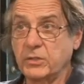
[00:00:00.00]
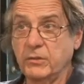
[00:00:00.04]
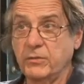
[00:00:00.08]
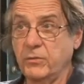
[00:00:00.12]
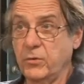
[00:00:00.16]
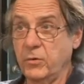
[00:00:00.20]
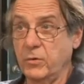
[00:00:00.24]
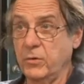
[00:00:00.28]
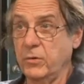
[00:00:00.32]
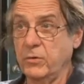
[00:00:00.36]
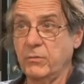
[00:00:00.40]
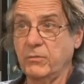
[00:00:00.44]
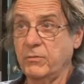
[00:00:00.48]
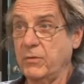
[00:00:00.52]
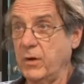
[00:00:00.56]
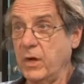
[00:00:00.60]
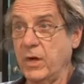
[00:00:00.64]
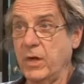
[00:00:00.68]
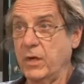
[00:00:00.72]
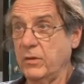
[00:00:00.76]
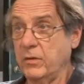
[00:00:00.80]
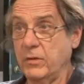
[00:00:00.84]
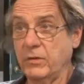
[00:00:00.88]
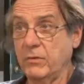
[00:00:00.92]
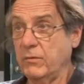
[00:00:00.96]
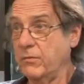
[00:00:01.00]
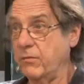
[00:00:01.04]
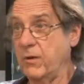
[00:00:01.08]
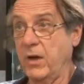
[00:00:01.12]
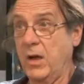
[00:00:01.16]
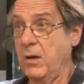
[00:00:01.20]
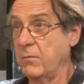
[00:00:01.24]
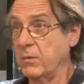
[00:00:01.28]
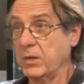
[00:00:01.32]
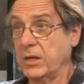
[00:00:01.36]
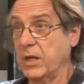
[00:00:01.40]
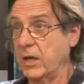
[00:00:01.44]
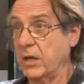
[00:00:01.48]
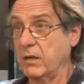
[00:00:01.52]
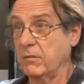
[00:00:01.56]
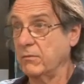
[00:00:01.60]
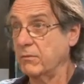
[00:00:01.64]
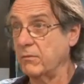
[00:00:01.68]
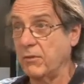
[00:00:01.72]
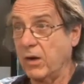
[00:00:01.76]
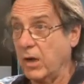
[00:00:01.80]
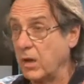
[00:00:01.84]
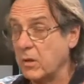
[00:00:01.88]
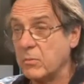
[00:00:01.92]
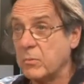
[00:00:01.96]
if you're in a fire and the fireman can't
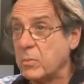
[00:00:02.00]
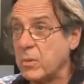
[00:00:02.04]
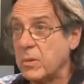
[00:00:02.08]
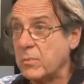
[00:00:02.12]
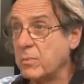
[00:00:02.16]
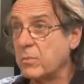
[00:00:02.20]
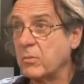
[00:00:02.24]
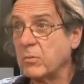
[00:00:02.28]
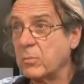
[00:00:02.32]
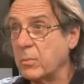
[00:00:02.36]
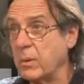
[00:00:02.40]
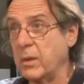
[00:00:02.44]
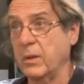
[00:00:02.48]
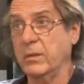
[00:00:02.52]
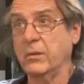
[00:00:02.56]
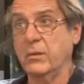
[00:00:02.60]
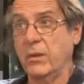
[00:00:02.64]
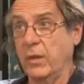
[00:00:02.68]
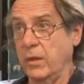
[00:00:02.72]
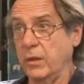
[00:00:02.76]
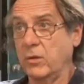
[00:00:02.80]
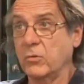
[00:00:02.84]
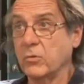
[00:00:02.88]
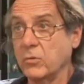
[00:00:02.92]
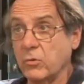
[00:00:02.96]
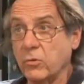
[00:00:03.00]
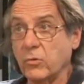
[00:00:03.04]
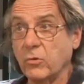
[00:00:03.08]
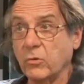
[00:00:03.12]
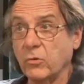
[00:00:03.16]
find people, but they could